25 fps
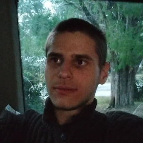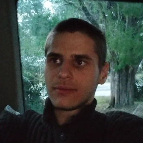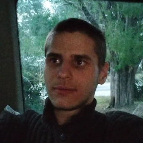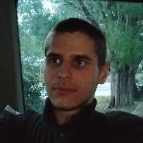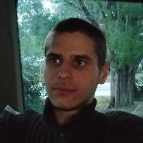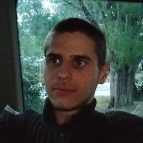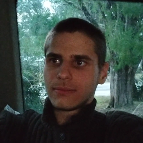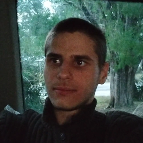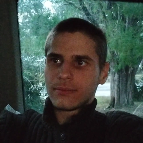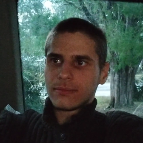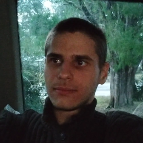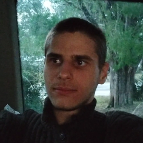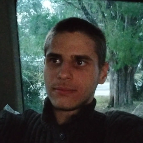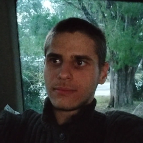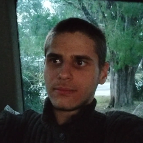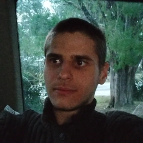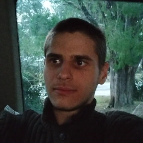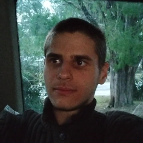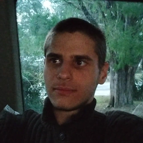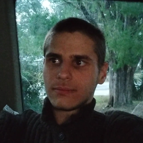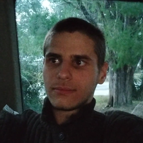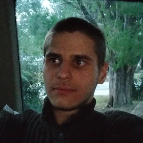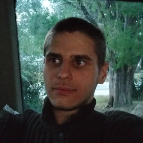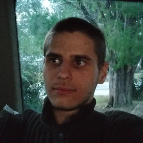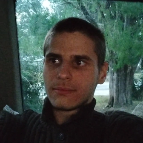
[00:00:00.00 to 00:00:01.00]

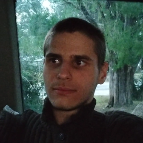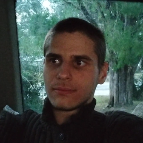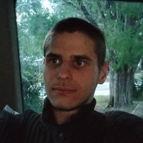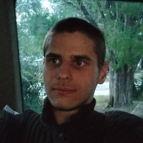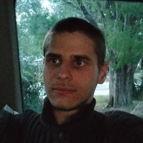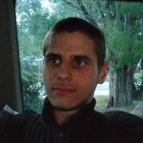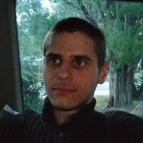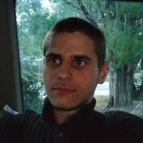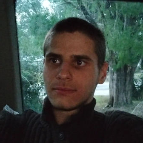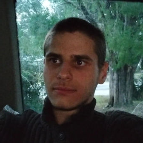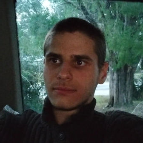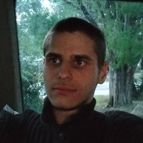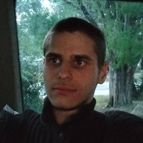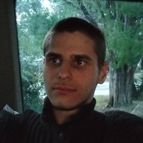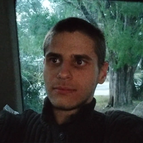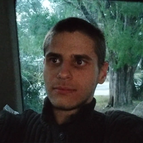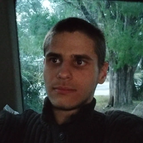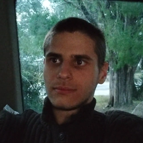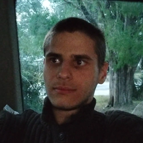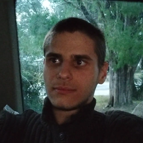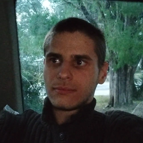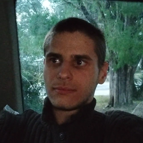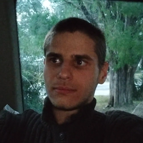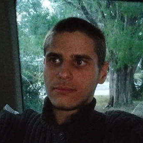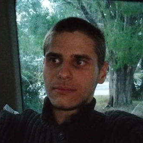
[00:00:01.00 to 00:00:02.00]

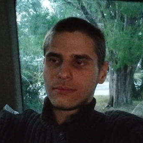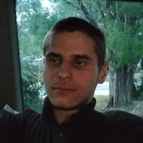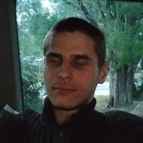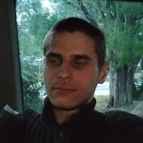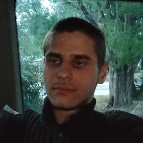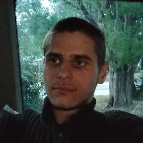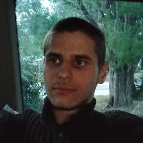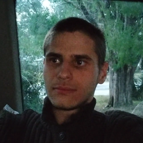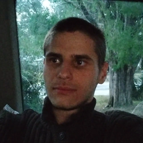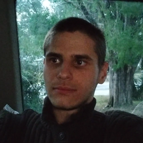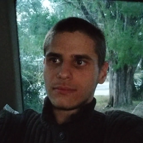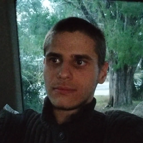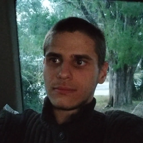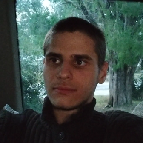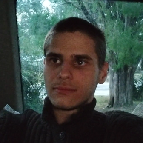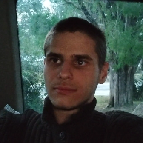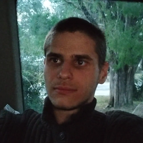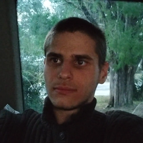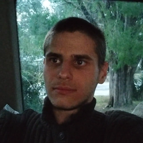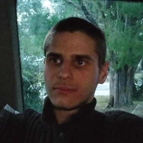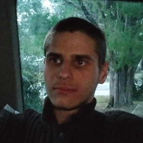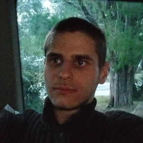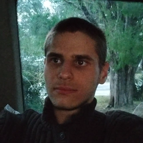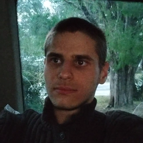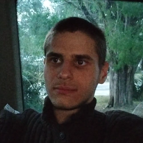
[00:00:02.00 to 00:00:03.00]

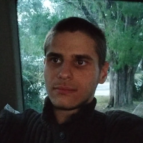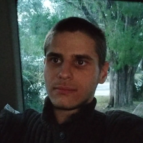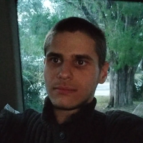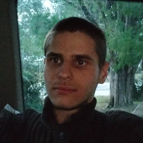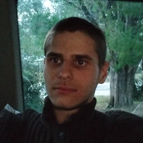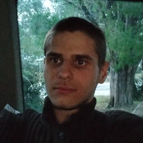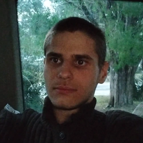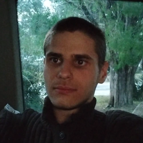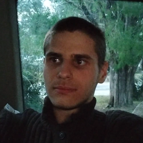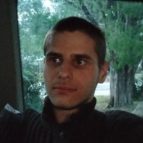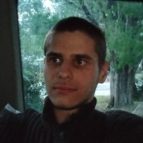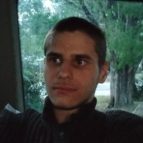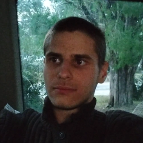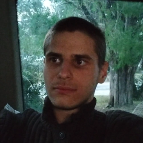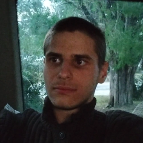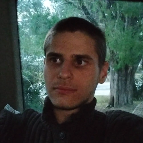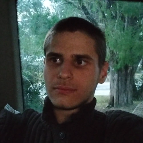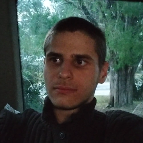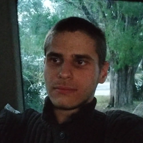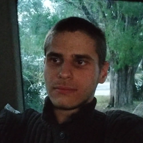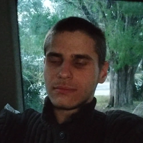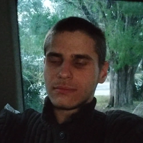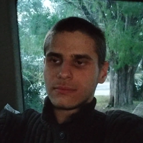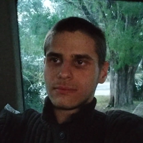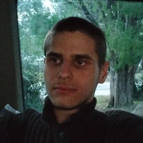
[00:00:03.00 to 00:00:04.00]

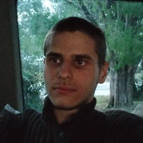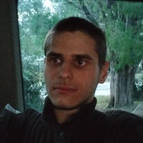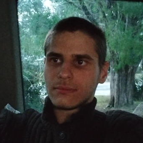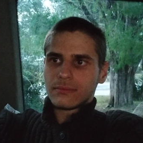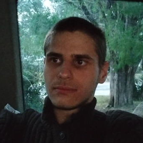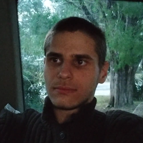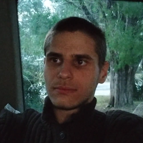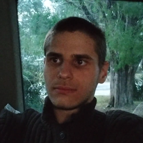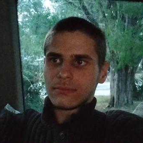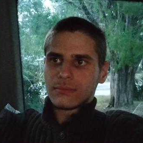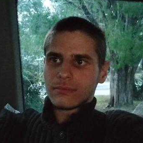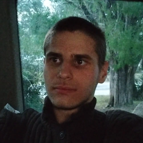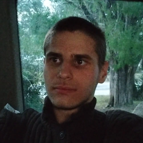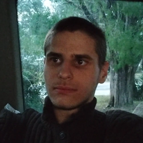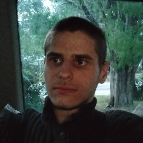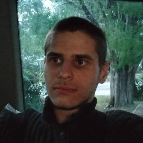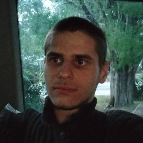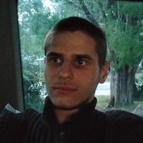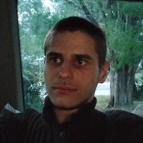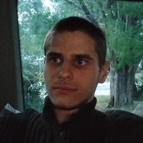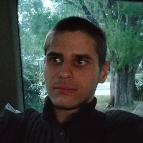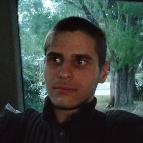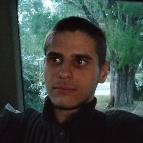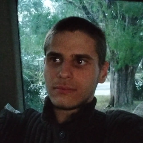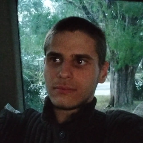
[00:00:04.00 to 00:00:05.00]

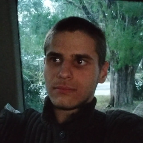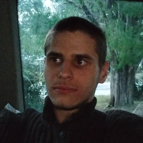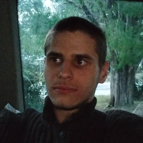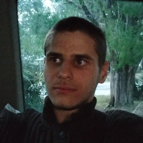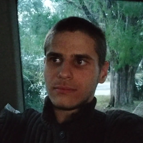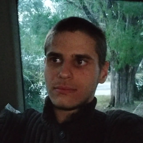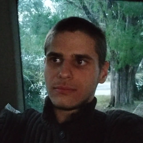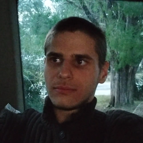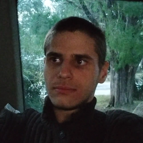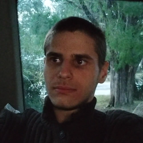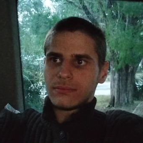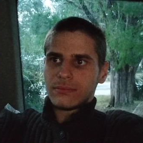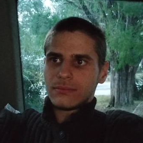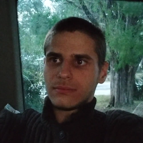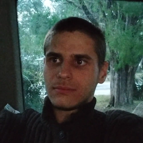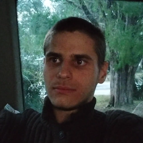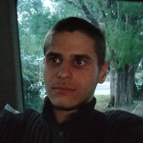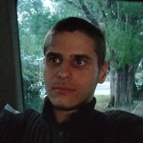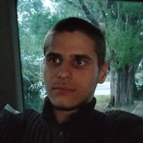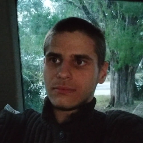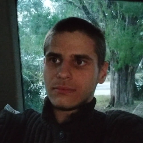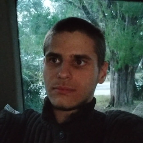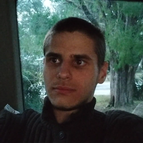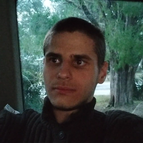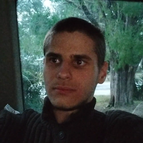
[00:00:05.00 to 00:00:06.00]

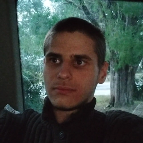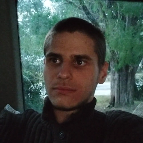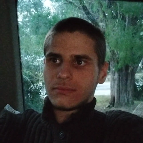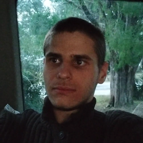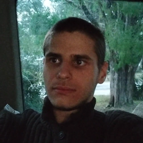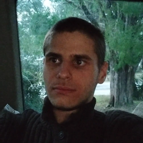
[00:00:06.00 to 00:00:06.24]
(no one is talking)